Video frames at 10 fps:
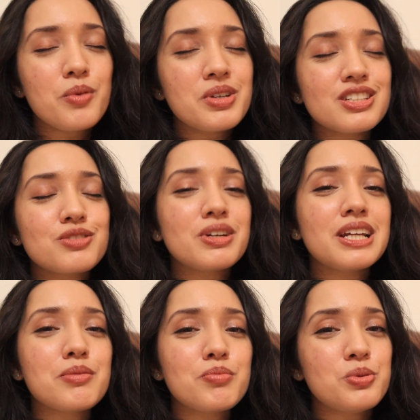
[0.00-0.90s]
which is
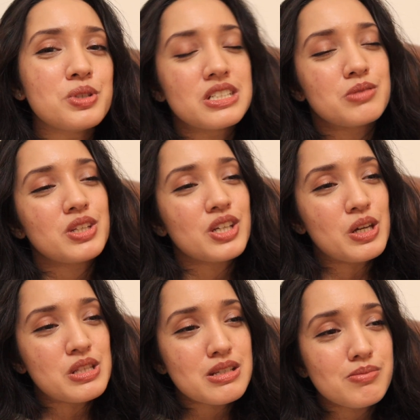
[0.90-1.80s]
really important when you're
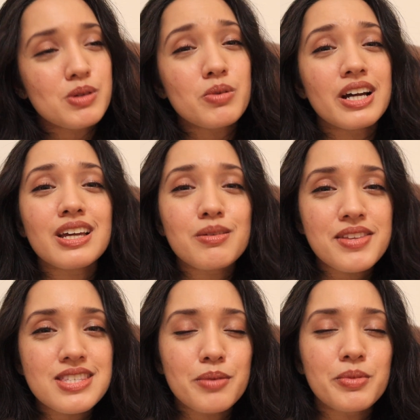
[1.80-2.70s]
going to be working
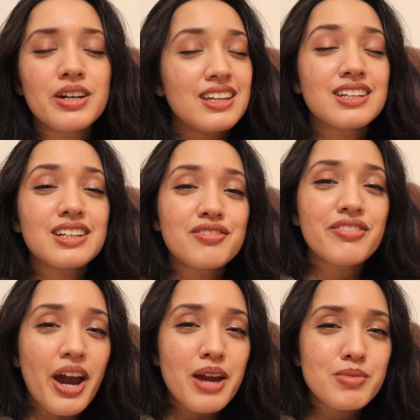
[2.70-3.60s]
with someone in an
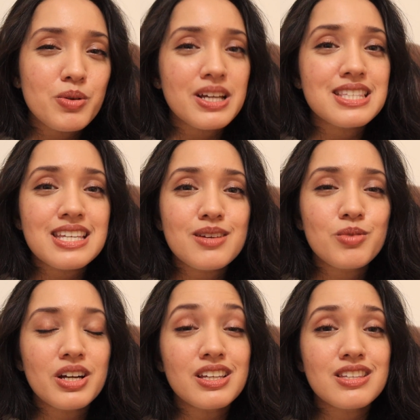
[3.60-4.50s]
environment where
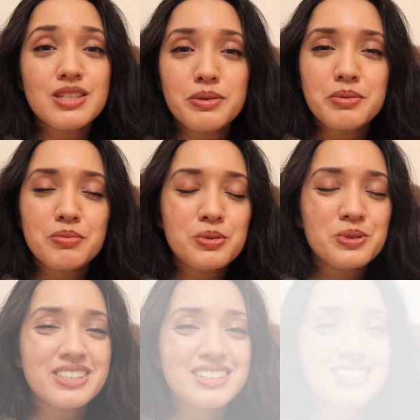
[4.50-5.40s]
teamwork is so
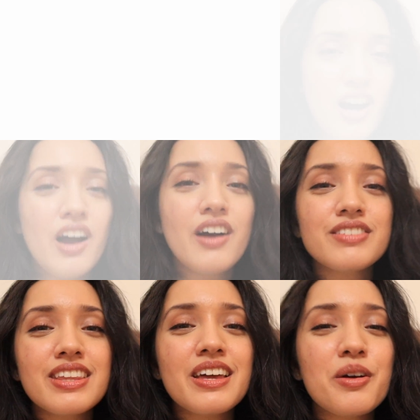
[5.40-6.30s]
important.
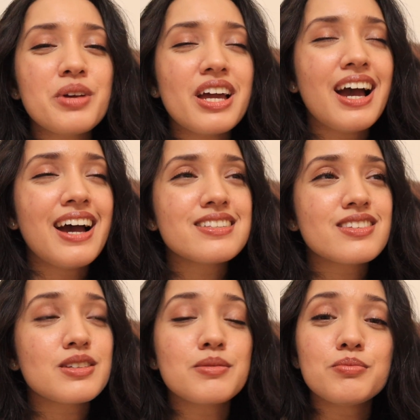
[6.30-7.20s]
After that, we had
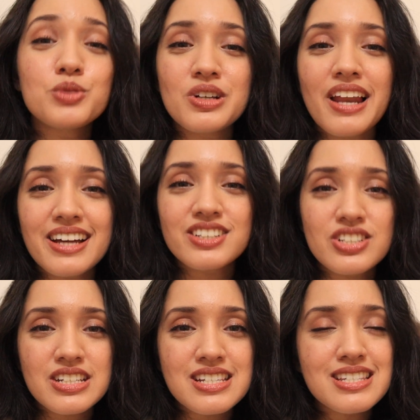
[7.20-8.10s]
some more
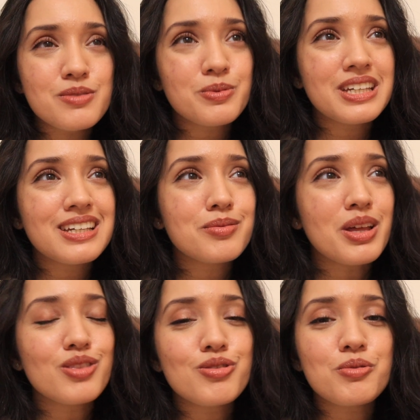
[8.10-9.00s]
lectures. We
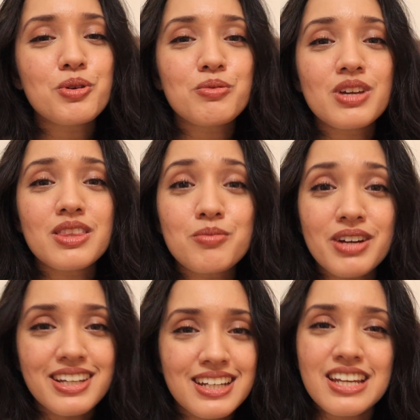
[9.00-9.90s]
went through rhythm
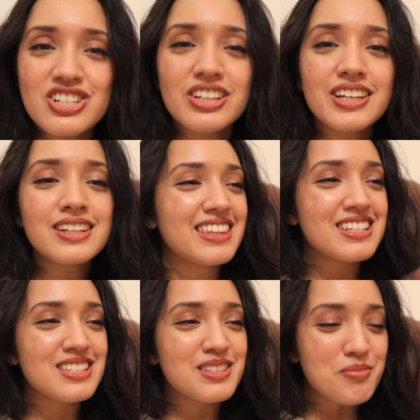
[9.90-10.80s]
recognition.
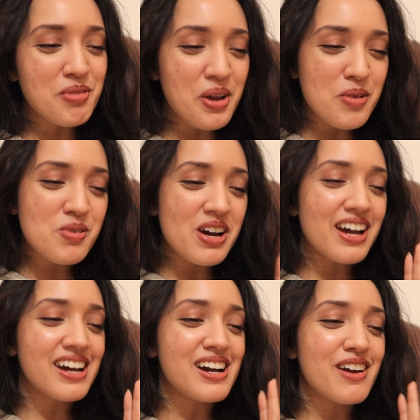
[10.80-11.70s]
This is a point
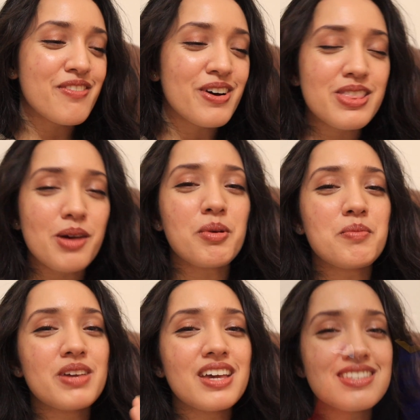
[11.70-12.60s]
where I felt that my
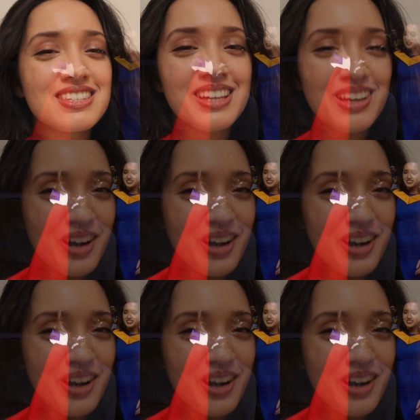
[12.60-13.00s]
BSc in